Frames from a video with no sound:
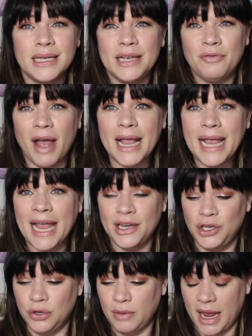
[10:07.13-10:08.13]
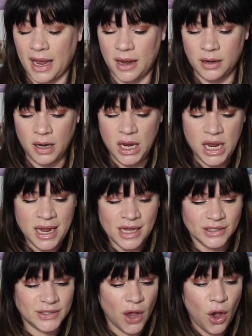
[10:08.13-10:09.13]
If I can, you can.
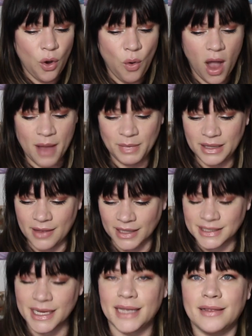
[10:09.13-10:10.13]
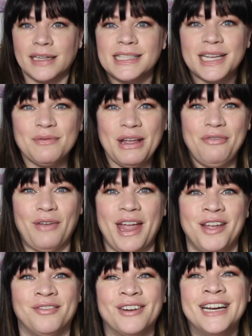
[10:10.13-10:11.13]
So, I mean, that's it. That's like my
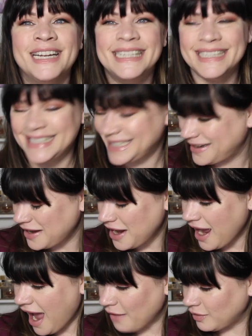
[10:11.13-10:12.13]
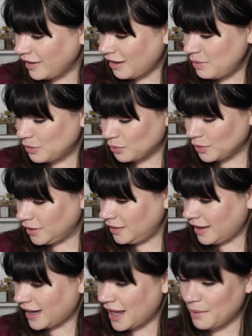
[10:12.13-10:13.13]
favorites. I feel like I've been really
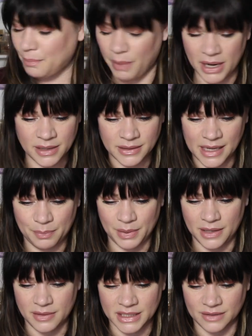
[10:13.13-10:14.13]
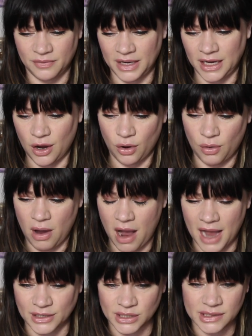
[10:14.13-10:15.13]
like kind of buttoned up in this video.
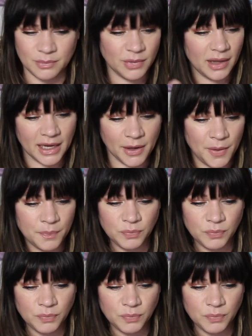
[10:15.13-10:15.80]
I just am like,